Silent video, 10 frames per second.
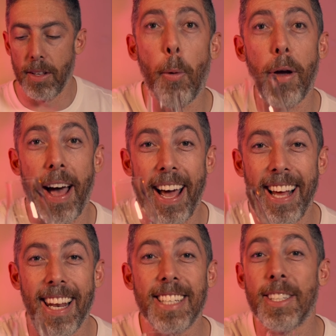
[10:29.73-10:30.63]

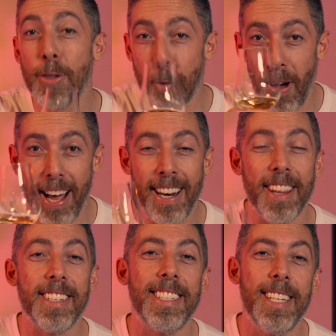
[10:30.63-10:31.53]
Okay, let's try
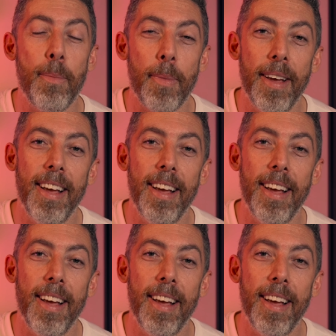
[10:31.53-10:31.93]
another sip